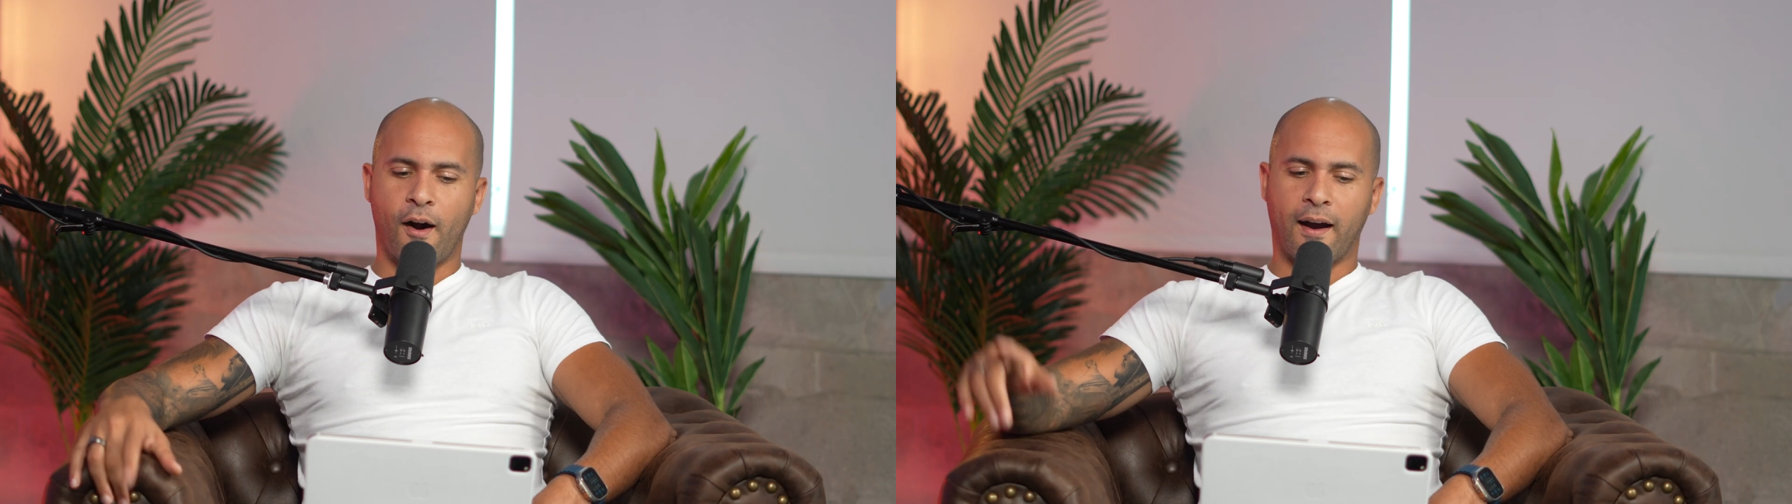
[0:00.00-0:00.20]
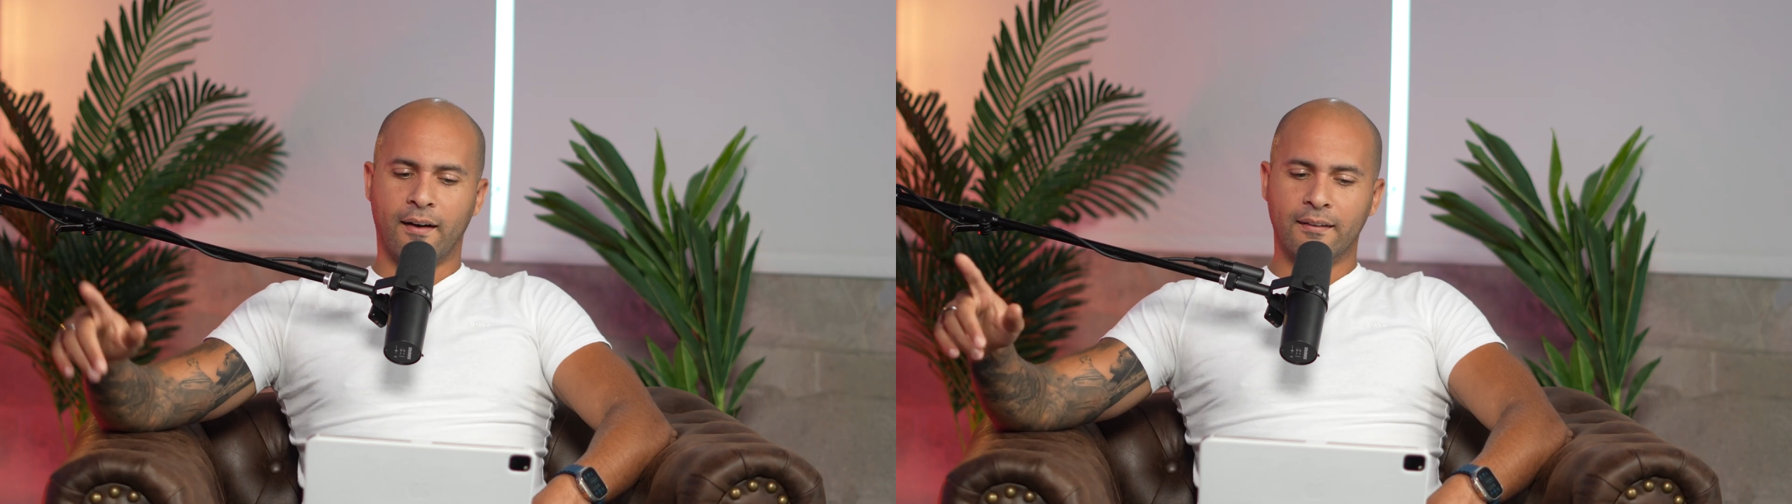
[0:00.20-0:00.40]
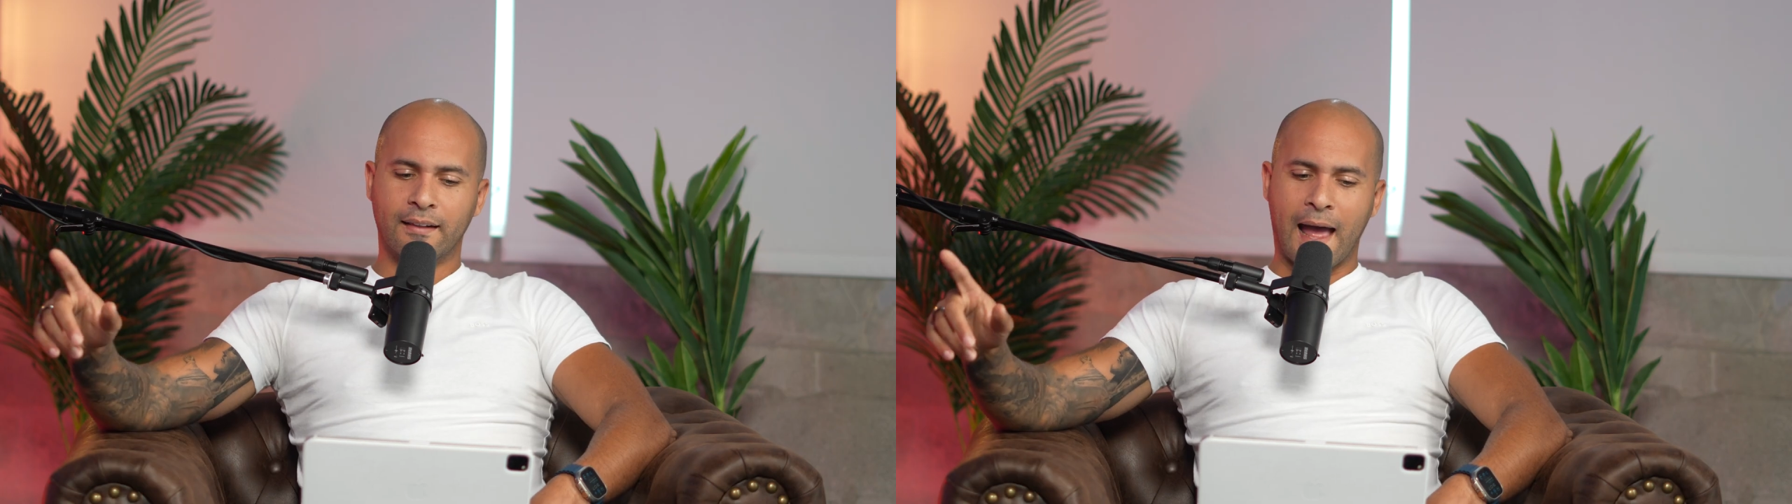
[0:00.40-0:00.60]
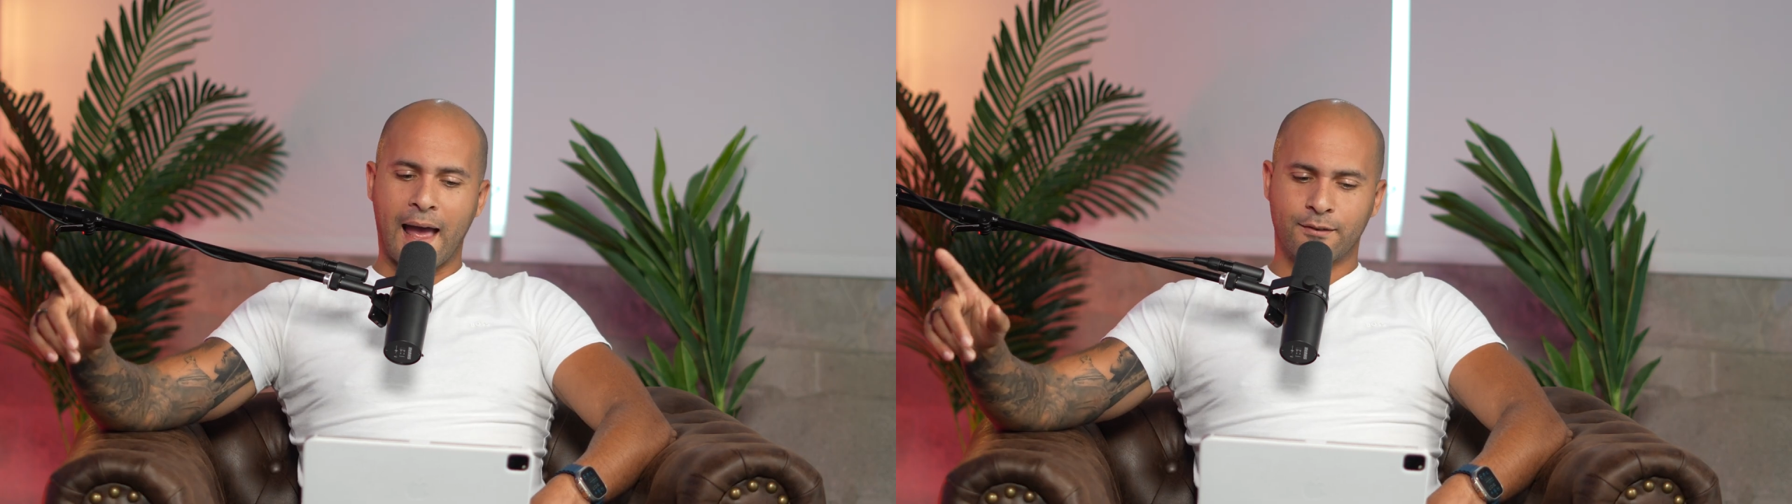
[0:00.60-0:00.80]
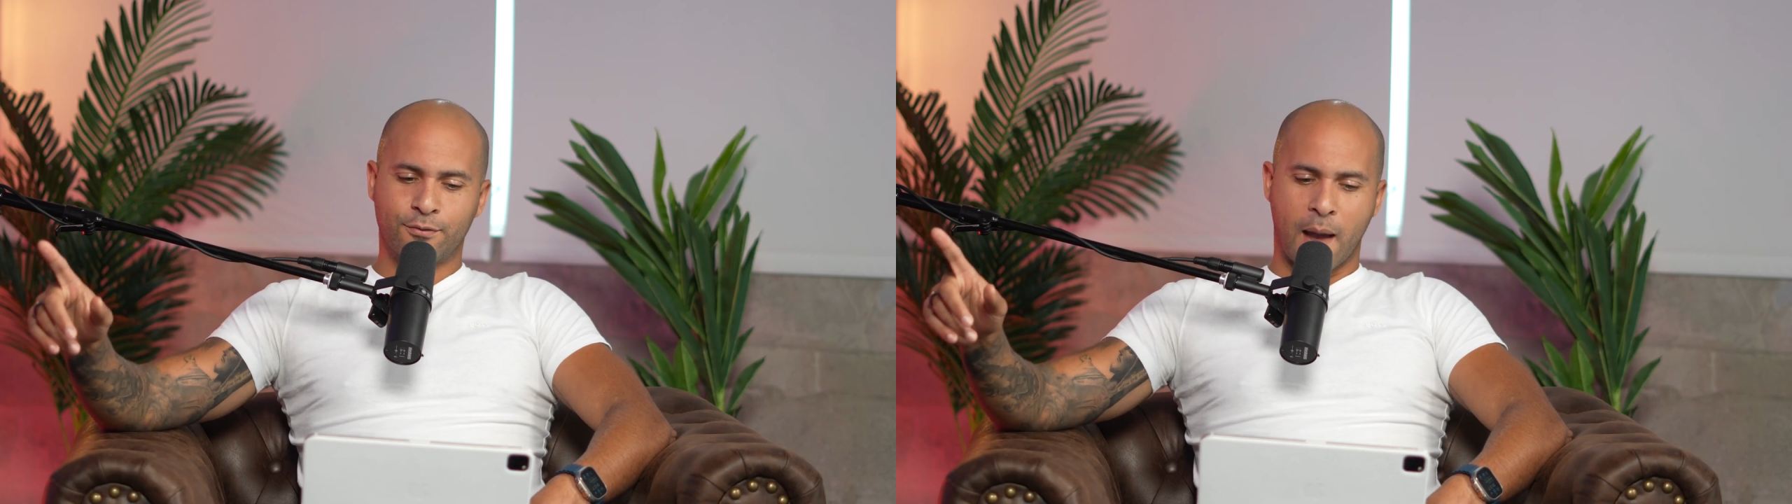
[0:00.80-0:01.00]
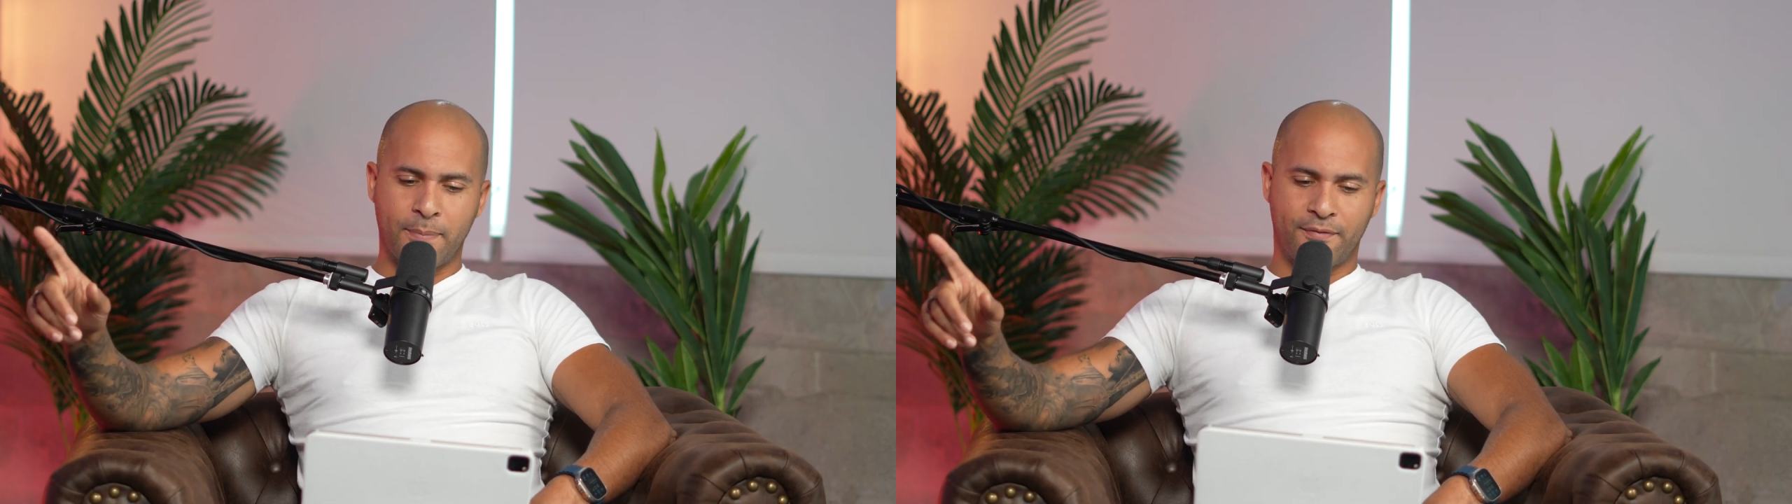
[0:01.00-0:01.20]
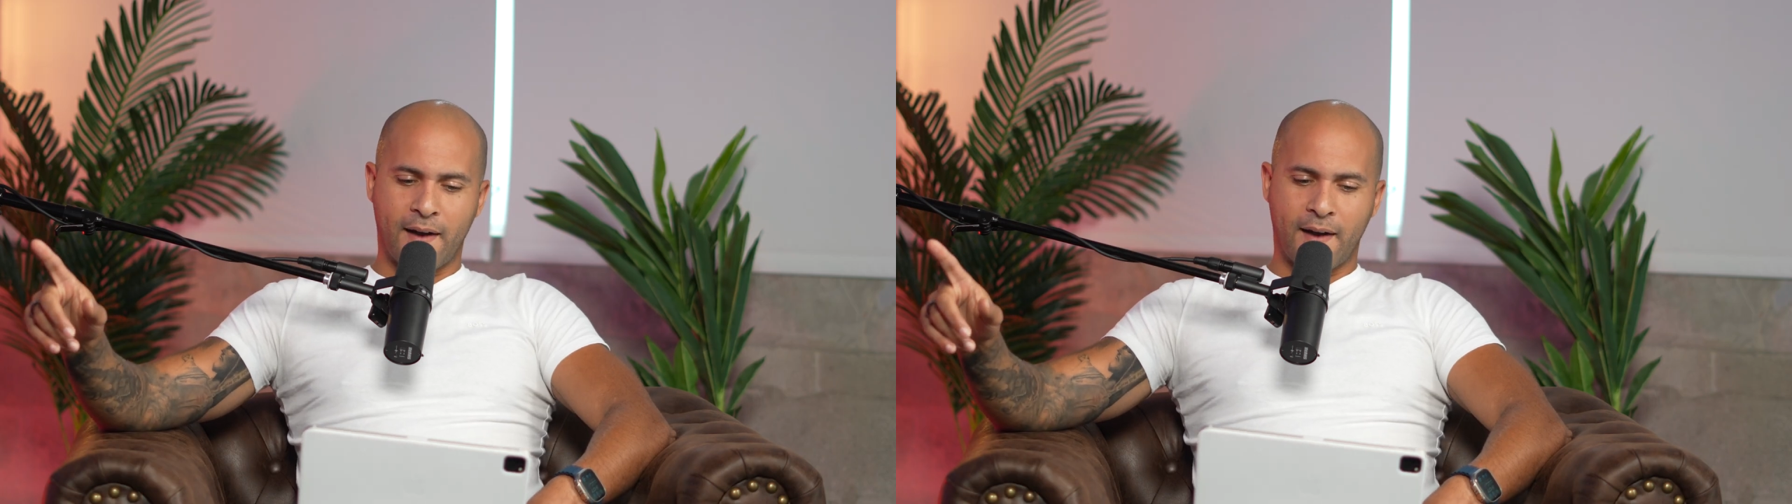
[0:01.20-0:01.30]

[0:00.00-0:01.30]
right. Last rapid